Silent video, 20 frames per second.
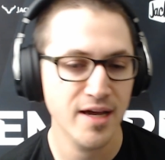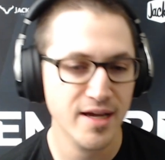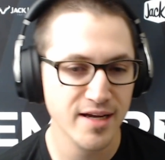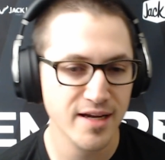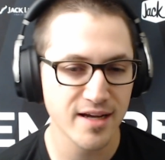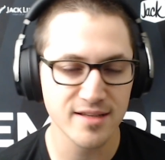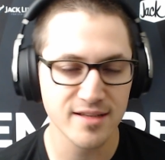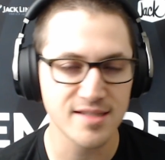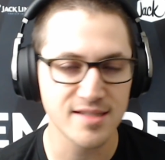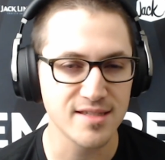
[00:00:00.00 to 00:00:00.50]

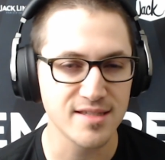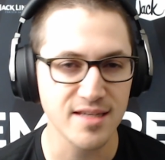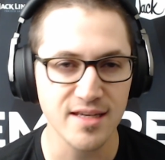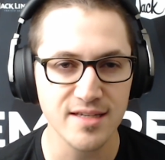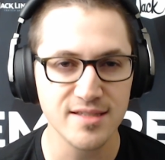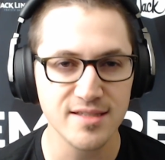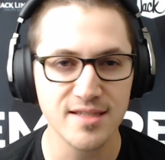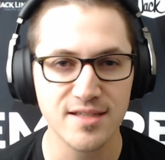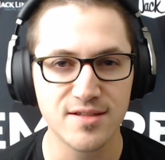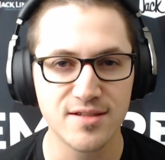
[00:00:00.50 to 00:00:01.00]
Because it's
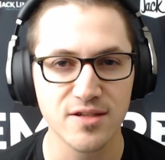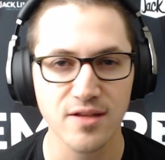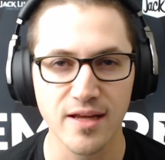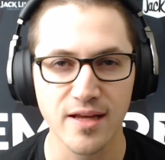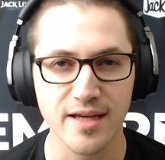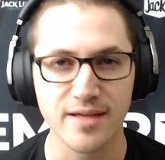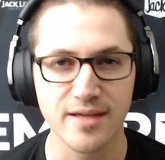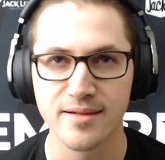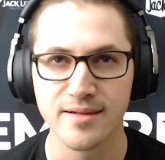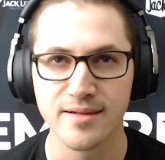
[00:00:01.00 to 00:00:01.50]
easy
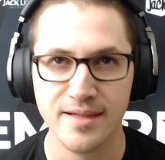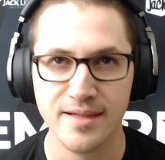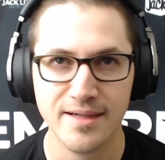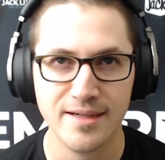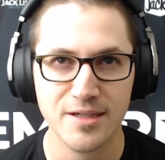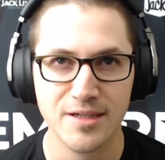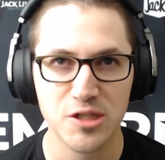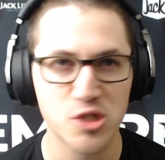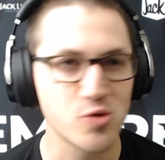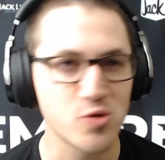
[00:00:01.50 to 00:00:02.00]
to
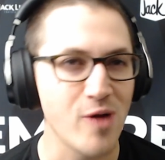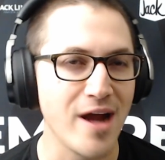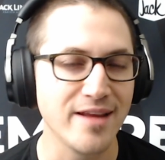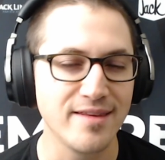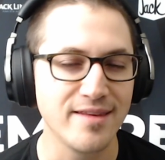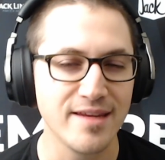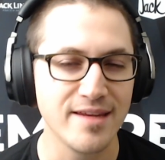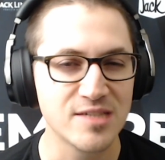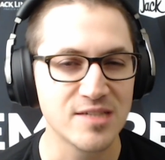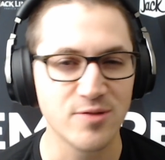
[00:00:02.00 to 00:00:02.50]
try
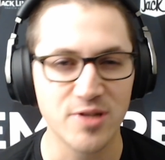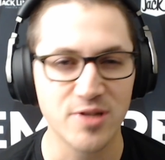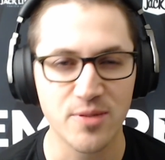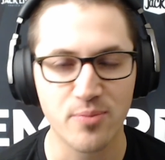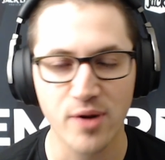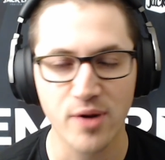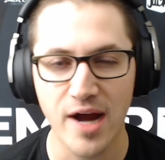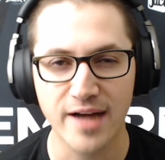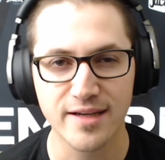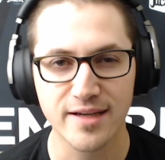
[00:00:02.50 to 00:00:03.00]
things when you
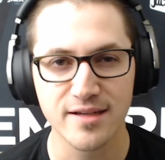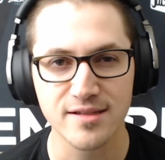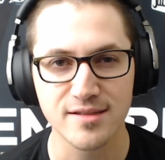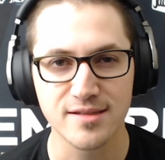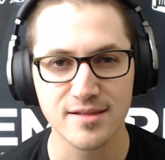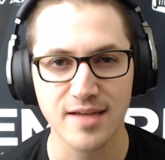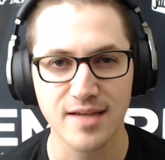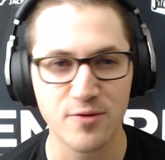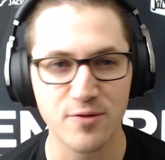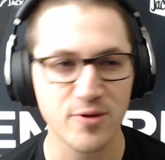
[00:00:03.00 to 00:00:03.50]

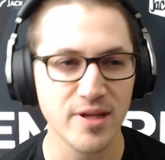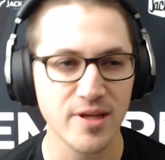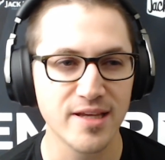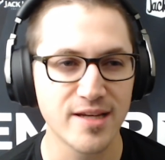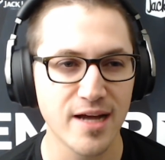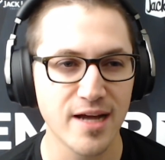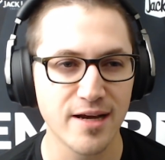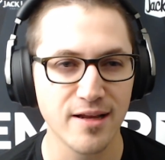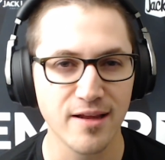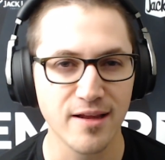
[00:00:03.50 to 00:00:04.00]
practice and really
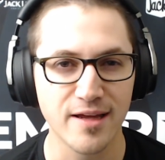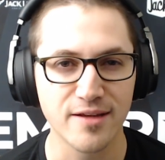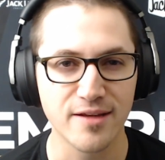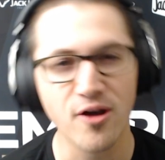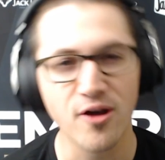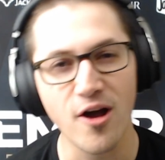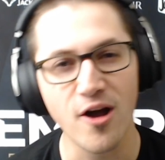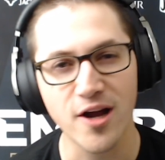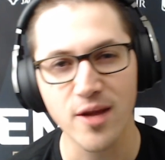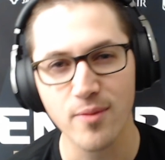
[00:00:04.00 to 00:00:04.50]
kind of
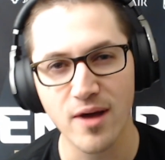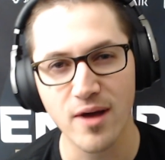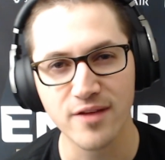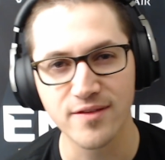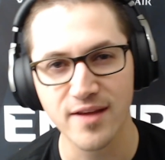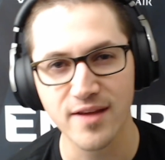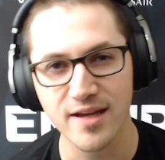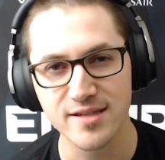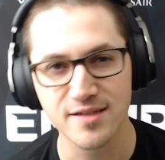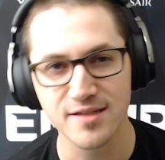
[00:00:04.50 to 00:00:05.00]
talk about
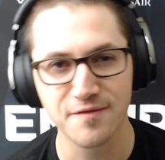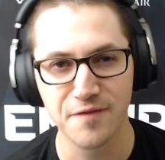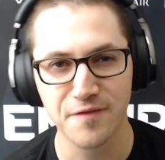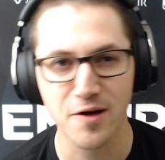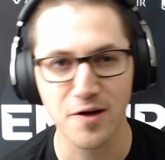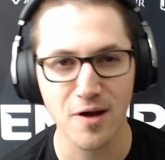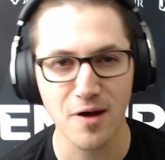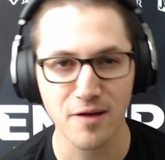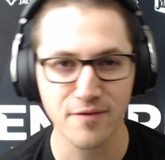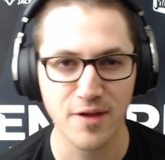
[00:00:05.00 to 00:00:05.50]
things and
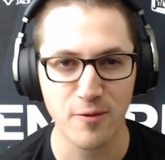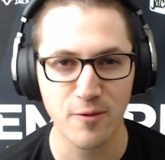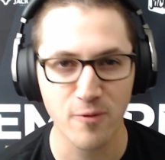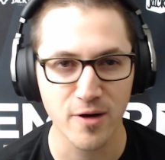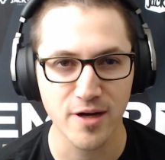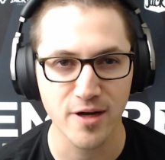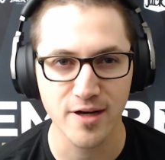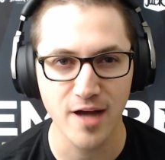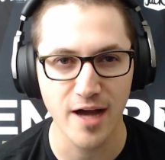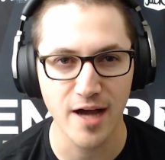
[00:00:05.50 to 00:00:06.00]
figure out if they
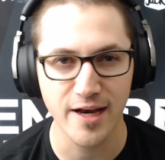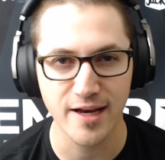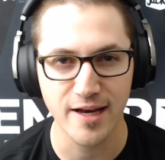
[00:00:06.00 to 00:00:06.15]
work or not.